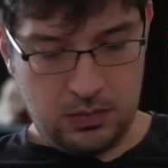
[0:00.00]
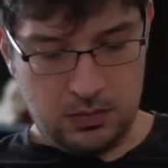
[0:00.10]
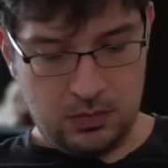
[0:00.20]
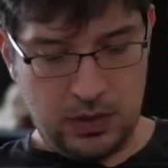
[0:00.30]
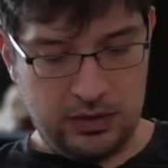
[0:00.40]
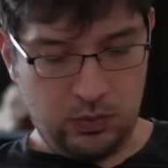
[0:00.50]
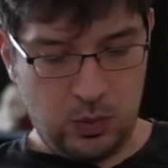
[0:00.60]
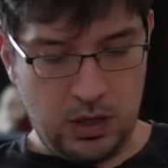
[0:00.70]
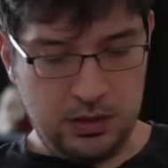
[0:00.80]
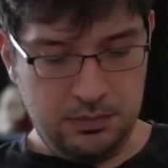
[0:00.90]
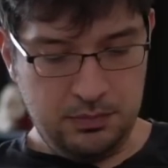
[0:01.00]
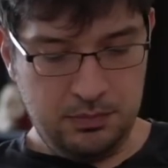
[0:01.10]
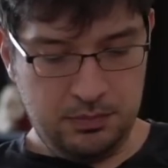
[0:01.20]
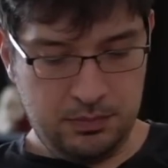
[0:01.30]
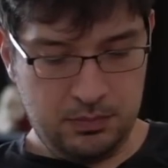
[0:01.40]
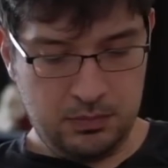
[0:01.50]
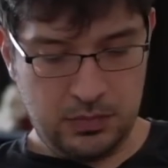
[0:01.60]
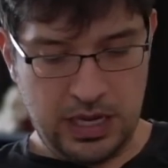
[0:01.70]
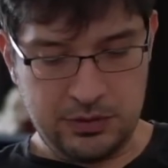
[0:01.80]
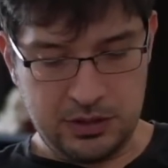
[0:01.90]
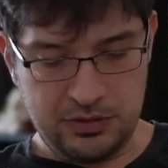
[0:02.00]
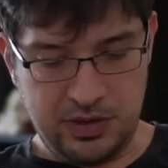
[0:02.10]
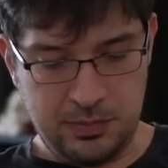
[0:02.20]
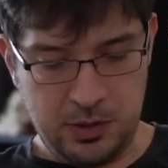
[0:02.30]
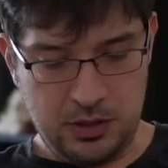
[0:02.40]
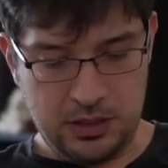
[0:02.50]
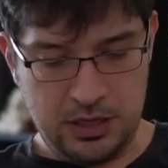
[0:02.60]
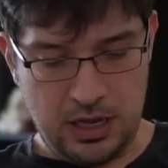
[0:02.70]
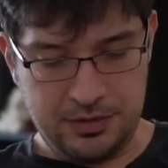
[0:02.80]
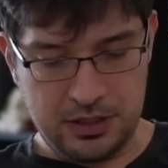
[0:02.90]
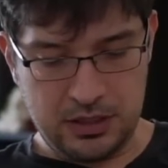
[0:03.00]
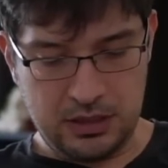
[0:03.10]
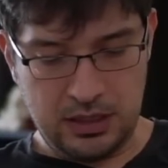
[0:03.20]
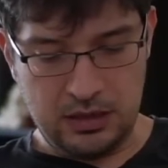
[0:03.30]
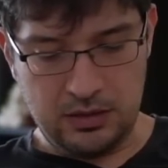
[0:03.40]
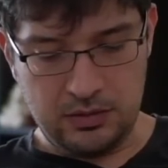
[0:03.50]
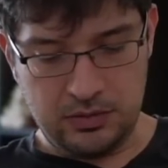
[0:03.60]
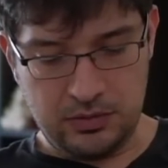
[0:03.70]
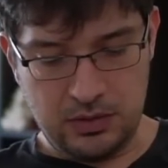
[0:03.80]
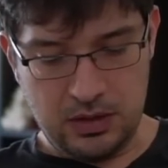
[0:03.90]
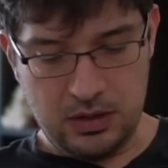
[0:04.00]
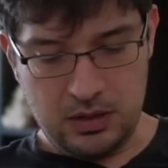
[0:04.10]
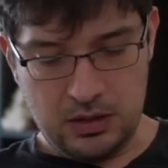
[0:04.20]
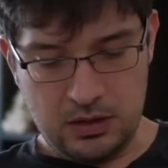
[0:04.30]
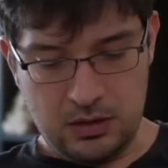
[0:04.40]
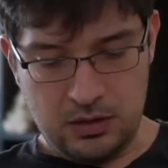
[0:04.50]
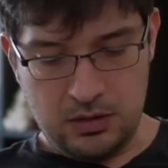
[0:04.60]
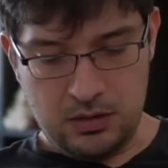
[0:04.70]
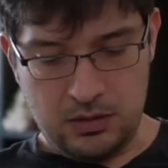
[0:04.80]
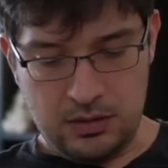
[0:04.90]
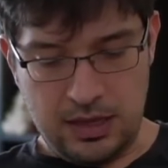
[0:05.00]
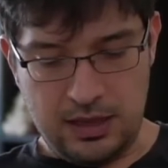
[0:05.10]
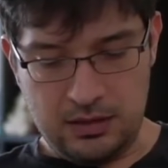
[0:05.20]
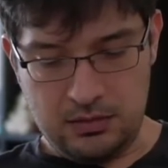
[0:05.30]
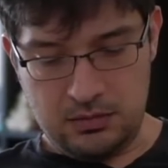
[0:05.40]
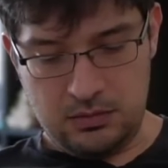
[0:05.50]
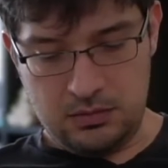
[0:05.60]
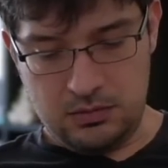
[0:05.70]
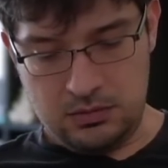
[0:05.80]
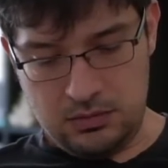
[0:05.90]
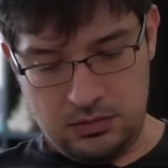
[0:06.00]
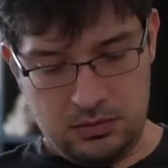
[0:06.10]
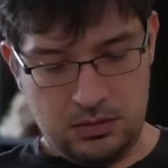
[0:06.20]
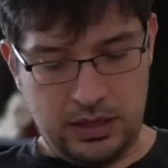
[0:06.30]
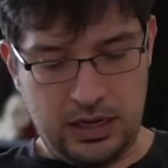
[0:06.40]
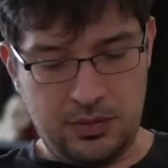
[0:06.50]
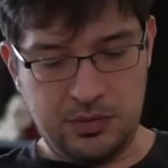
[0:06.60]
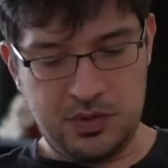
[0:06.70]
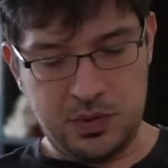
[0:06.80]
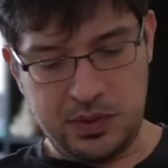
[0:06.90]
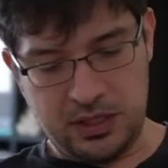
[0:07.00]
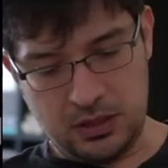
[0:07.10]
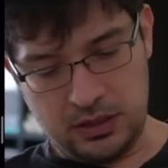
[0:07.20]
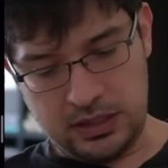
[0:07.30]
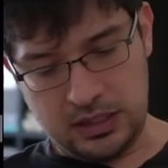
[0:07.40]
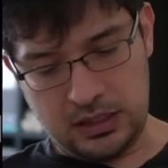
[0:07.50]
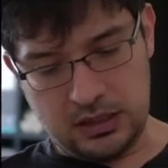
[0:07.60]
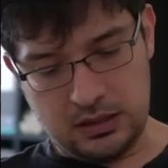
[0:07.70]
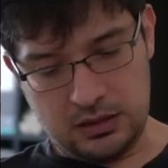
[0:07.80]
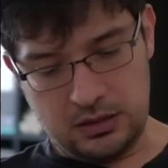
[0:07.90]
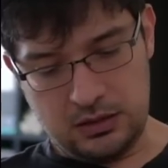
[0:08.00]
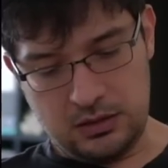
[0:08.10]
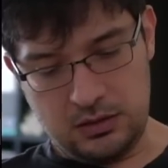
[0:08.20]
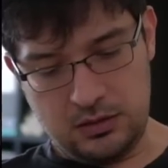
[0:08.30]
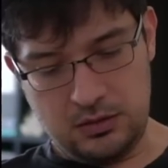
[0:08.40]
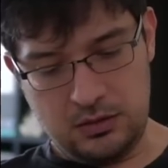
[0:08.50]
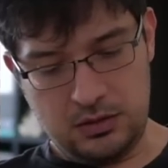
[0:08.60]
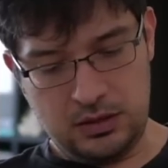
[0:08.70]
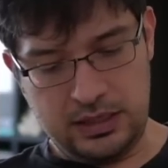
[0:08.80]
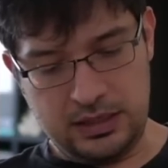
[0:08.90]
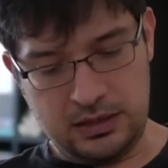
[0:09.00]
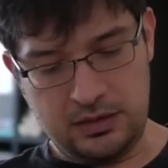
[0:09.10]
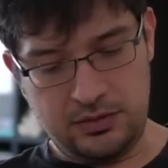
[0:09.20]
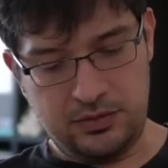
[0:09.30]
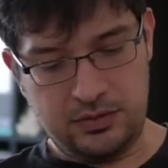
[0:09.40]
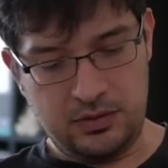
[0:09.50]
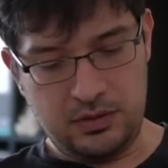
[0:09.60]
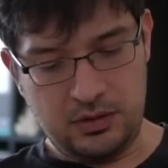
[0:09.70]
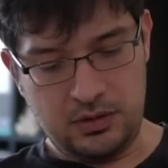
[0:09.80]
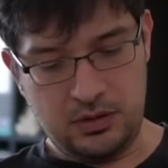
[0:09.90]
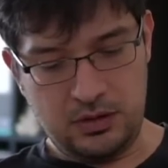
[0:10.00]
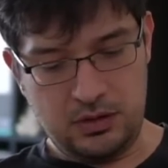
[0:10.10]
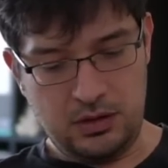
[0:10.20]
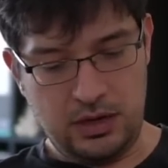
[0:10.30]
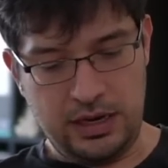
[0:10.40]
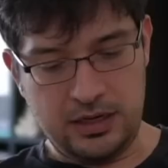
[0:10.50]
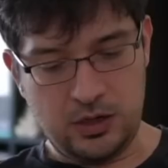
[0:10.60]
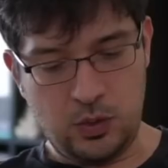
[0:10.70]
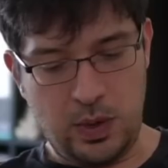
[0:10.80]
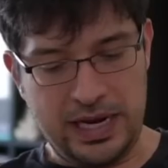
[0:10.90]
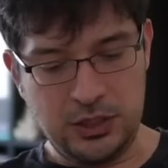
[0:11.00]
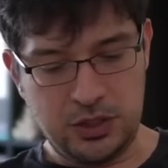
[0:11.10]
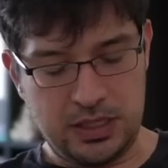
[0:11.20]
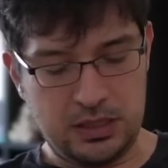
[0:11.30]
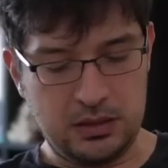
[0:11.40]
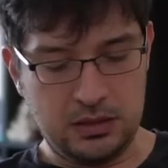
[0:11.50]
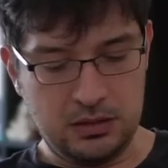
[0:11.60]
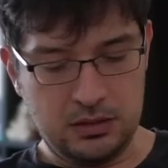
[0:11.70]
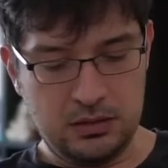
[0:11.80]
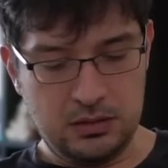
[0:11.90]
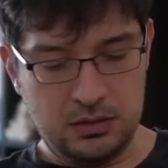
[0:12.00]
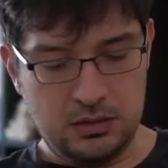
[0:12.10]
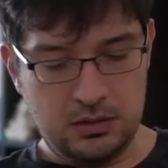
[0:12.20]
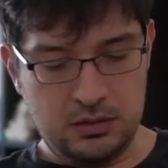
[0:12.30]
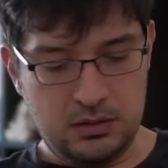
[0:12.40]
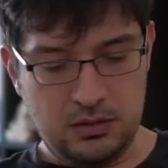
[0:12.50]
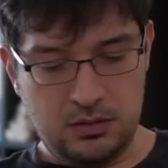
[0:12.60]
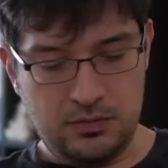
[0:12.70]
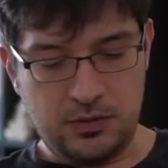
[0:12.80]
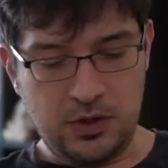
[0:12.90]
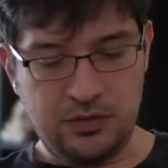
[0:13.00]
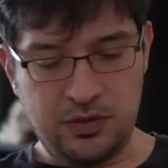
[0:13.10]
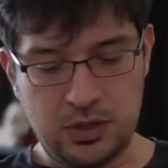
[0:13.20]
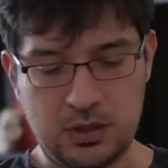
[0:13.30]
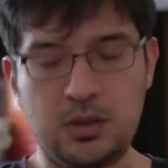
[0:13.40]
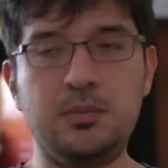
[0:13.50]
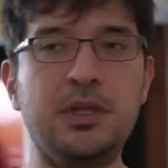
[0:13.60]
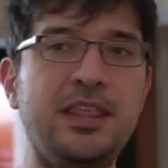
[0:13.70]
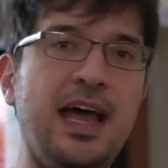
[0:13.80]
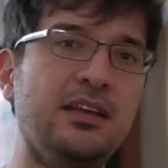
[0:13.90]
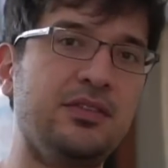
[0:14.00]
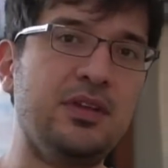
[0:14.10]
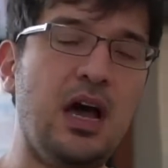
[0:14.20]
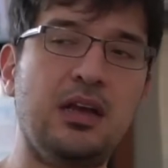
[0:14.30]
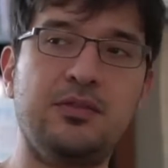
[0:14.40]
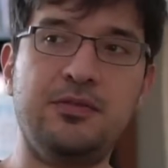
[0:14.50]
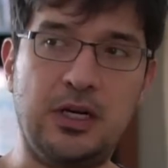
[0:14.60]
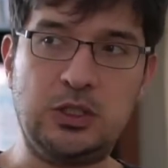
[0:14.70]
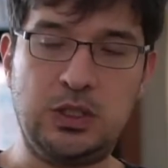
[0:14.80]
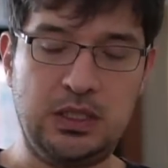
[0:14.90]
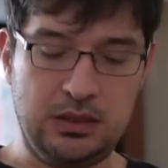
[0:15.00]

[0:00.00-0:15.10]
That's one counterexample. Another is that, like I was doing earlier, here is an equation for a circle, but that is not a function.